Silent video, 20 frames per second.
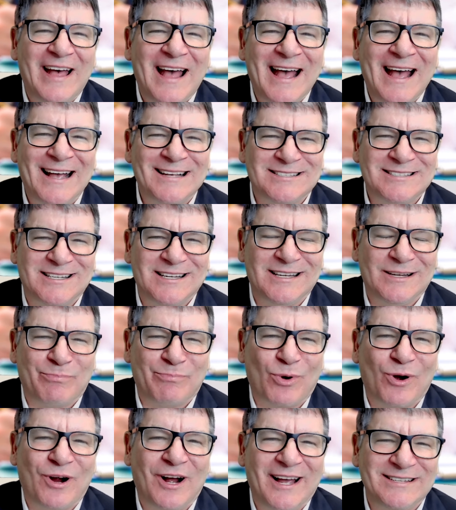asking
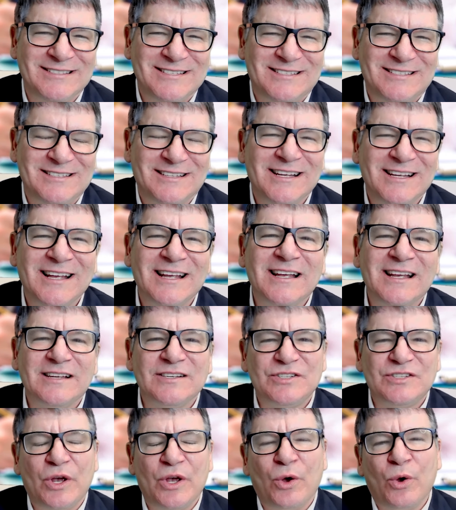price.
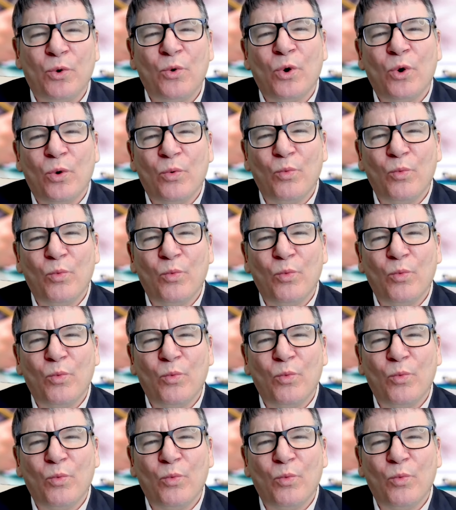So